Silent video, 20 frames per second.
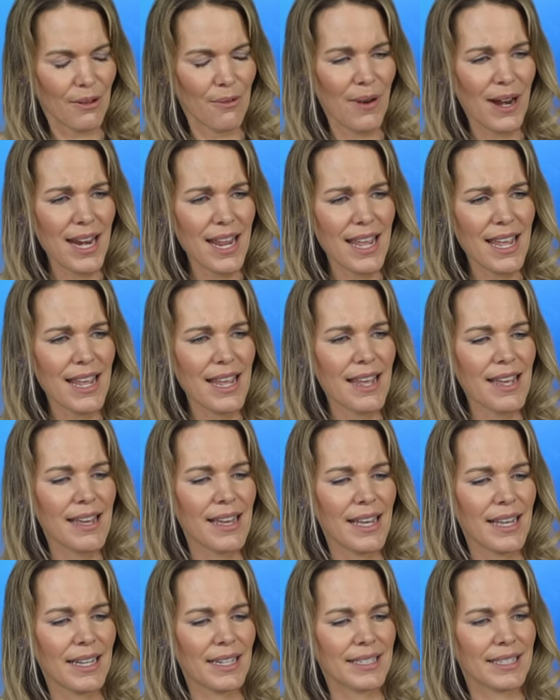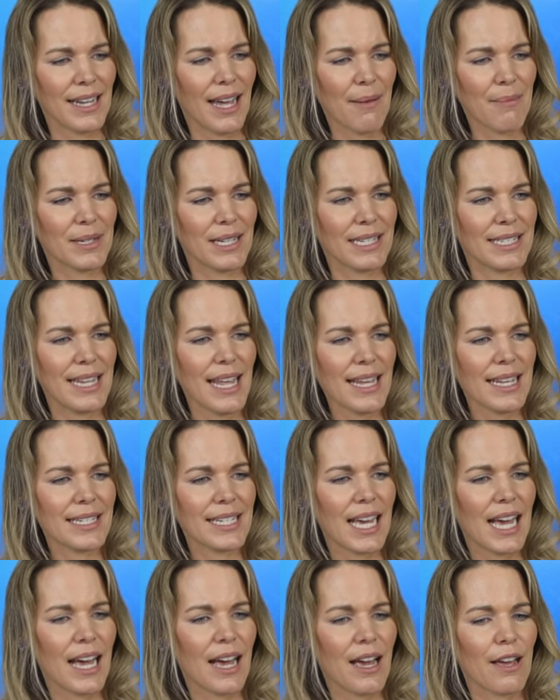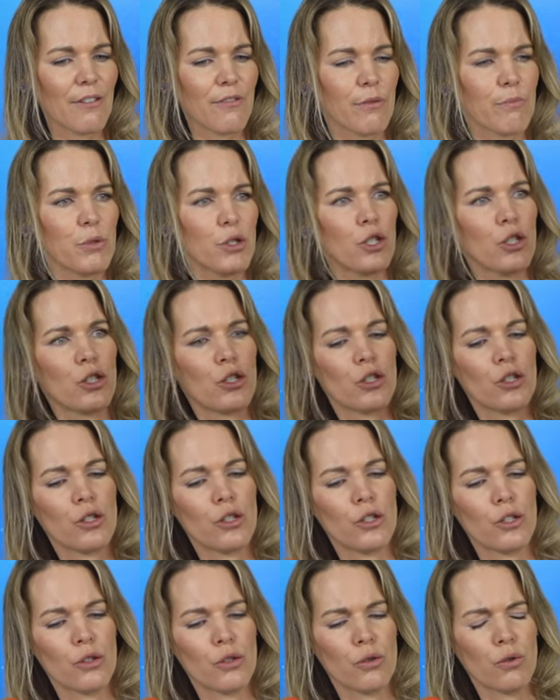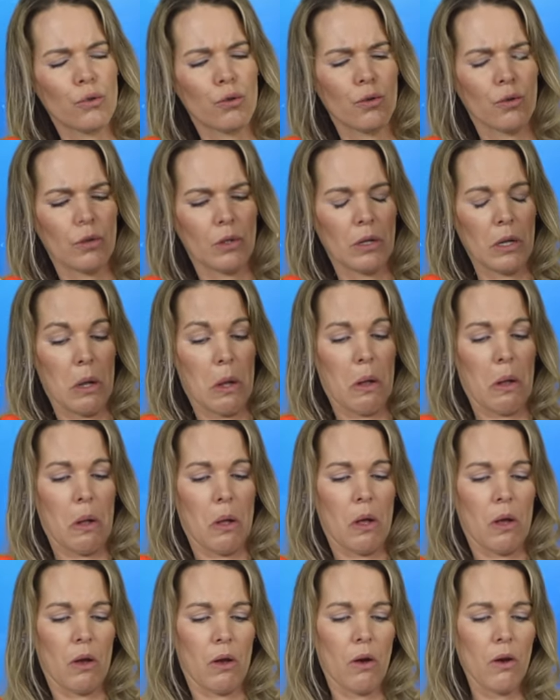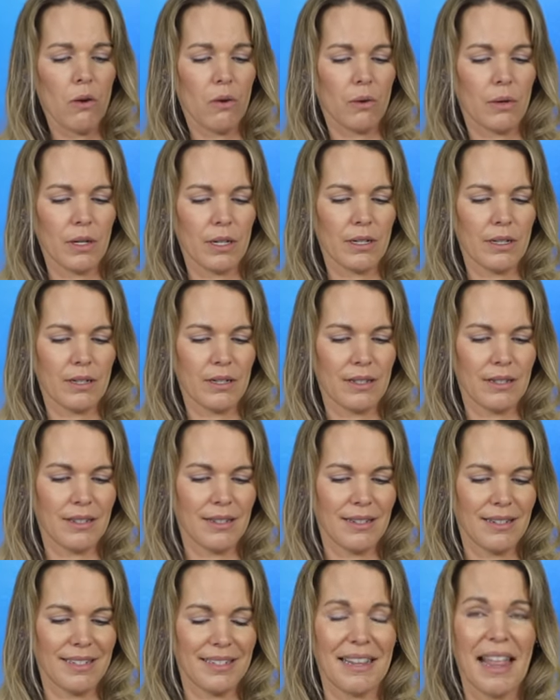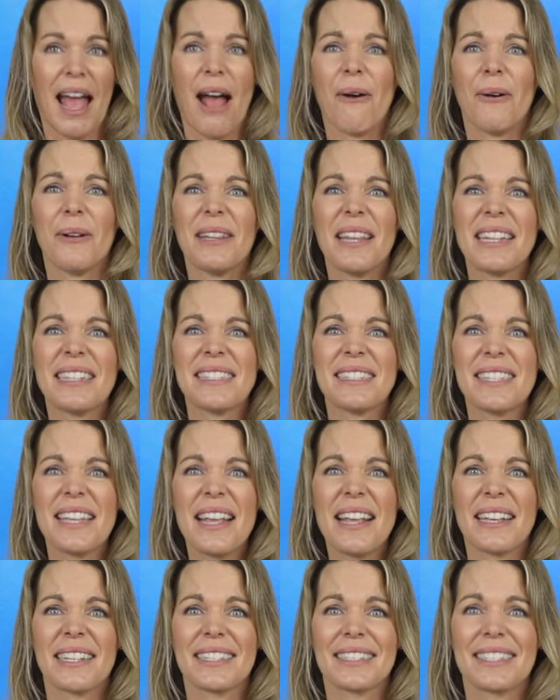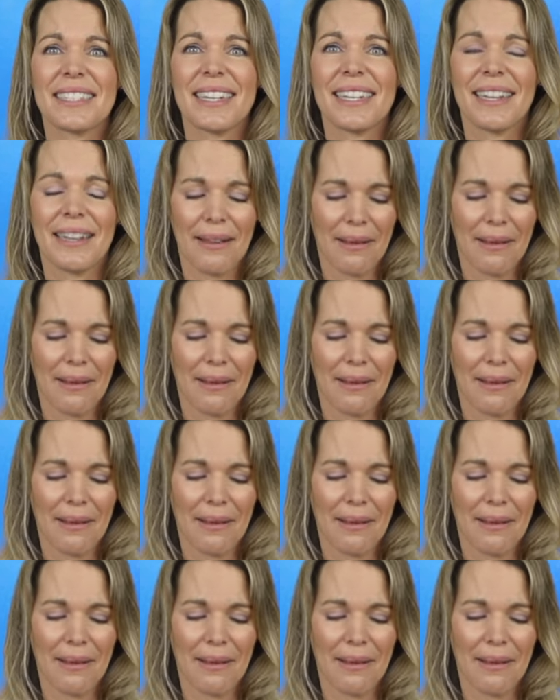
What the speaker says: Ready? Time to take a dive. Pshhh. Oh, Owlette sinks.